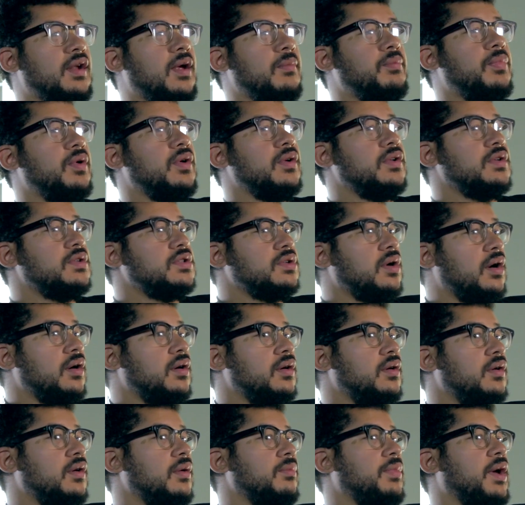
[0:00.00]
I put
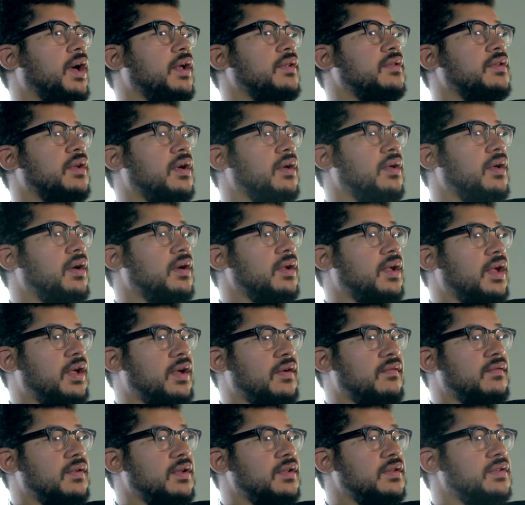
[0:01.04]
charcoal and pastel on
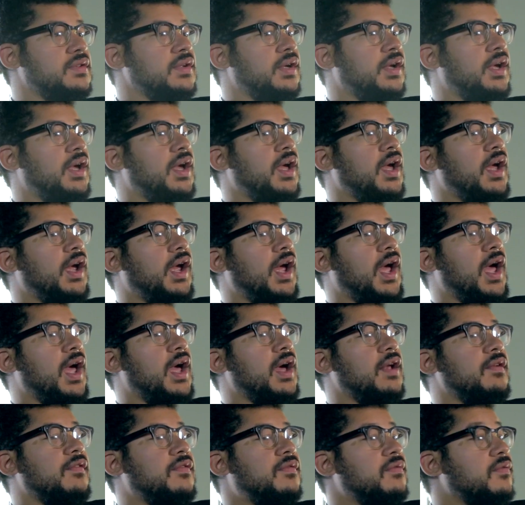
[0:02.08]
canvas
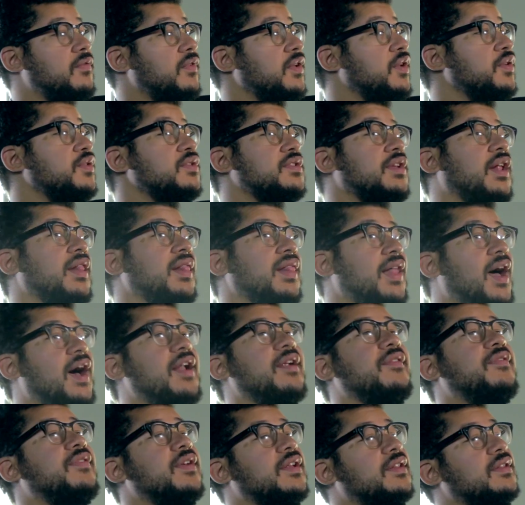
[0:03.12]
and used a lot
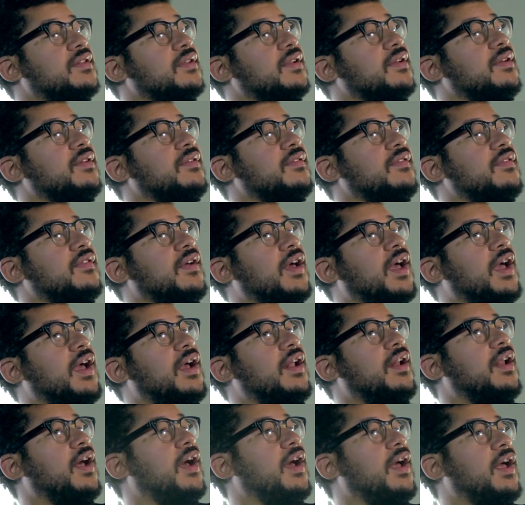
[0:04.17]
of fixative,
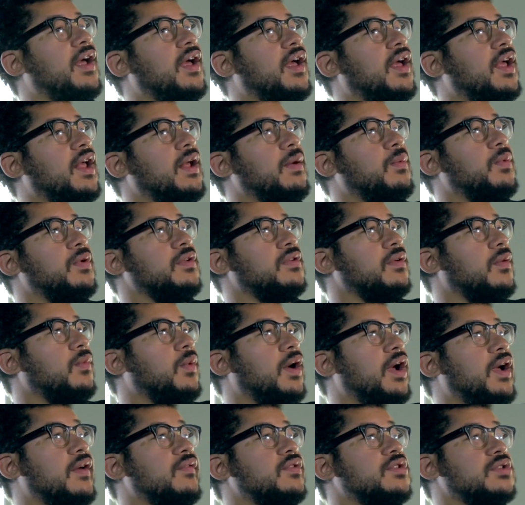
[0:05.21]
and it was a
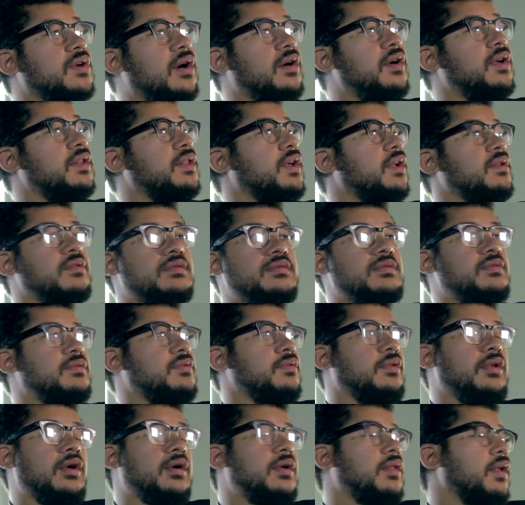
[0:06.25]
way of drawing that
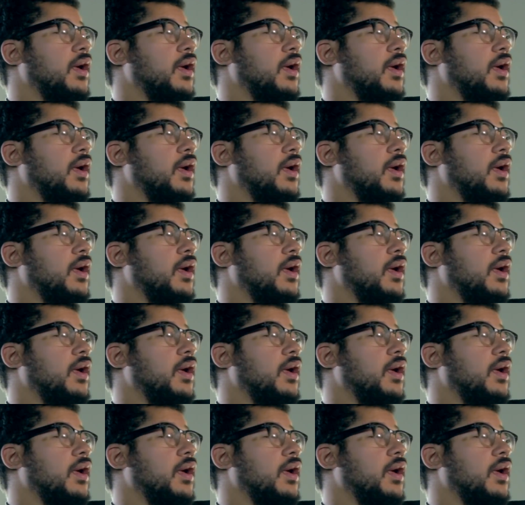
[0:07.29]
looked